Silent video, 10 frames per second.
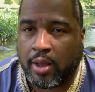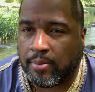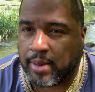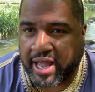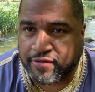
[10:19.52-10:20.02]

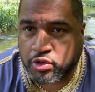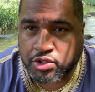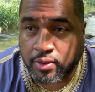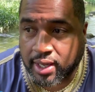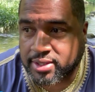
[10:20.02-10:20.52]
black folks
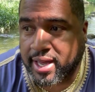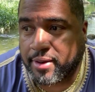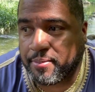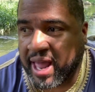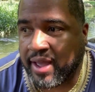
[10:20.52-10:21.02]
don't like
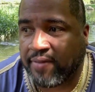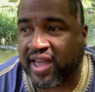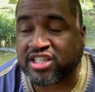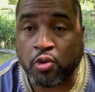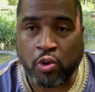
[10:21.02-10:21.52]
Saturn.
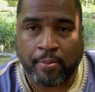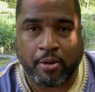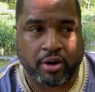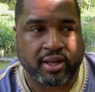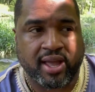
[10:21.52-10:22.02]
That's the one
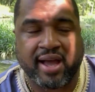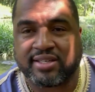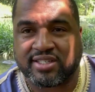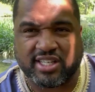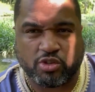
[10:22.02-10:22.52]
part of
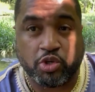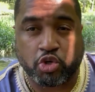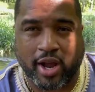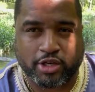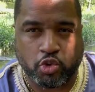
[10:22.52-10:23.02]
consciousness we
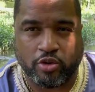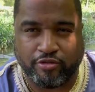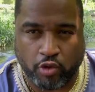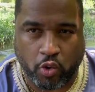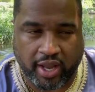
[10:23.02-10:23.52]
try to
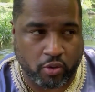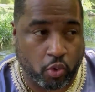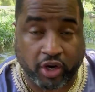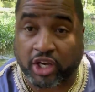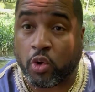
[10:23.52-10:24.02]
avoid,
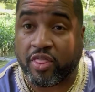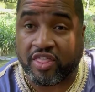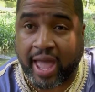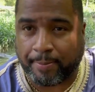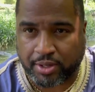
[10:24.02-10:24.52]
working on
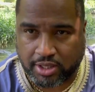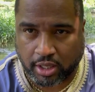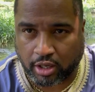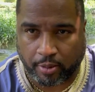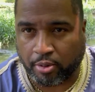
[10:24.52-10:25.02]
that
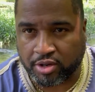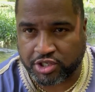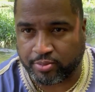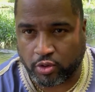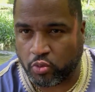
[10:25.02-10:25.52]
particular
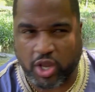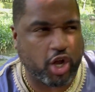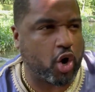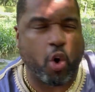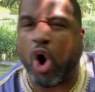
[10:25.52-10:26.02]
principle. We'll
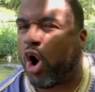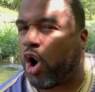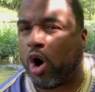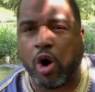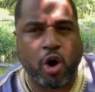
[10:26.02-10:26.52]
go
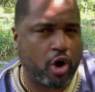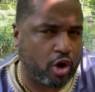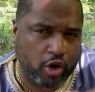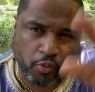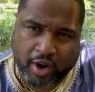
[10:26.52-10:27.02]

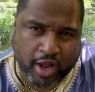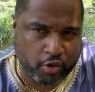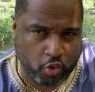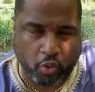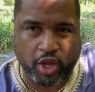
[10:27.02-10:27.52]
all around
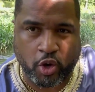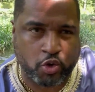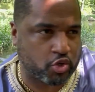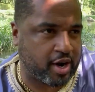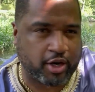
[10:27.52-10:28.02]
the wheel
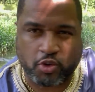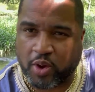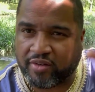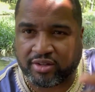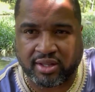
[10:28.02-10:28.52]
and try to do
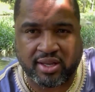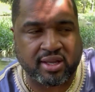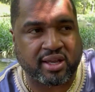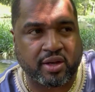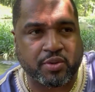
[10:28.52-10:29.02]

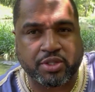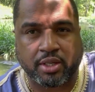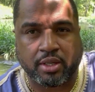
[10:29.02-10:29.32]
everything else,